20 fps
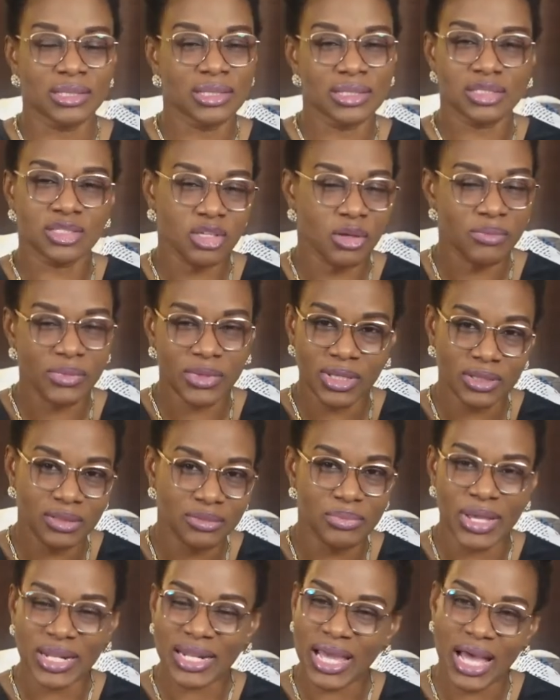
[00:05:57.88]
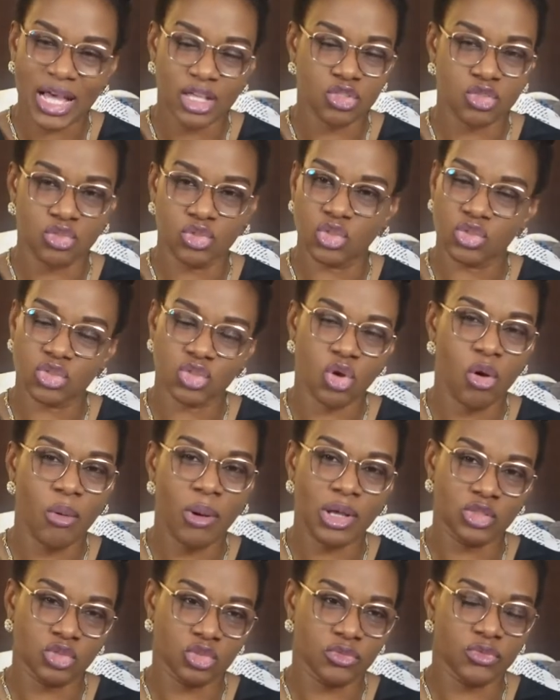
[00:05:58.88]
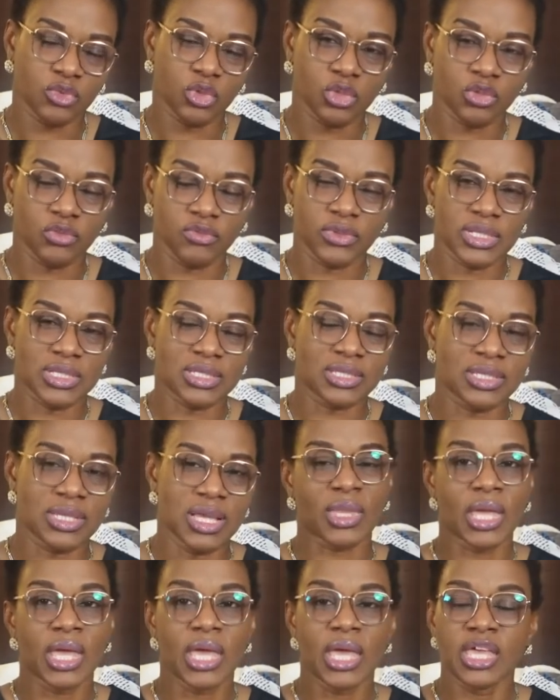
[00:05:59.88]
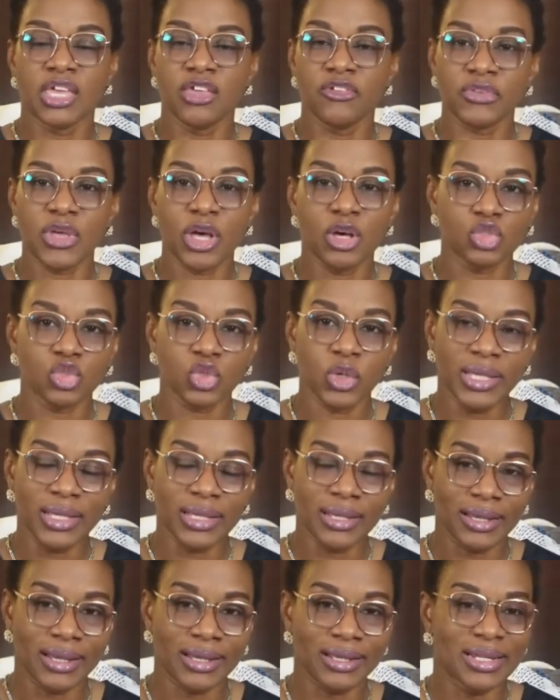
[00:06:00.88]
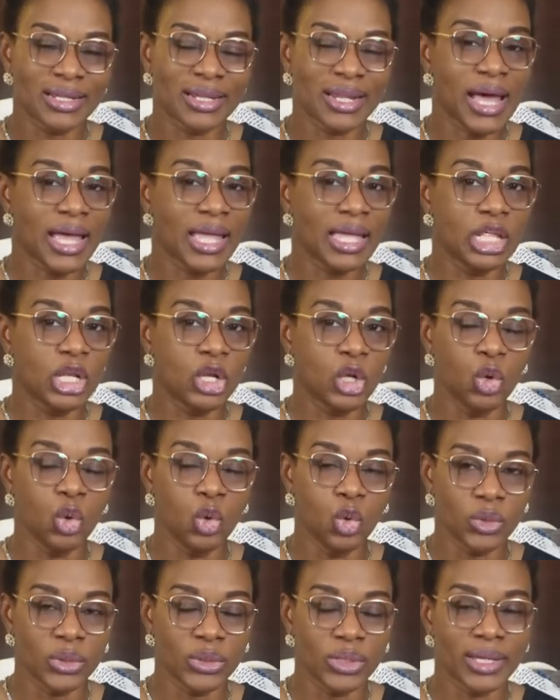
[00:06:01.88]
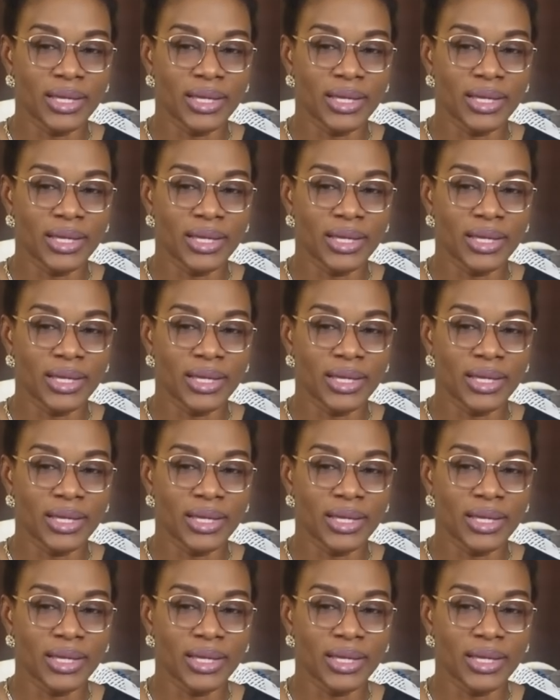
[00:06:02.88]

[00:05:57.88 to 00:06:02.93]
something better has to just come out of all of this. If you're also in Canada alone,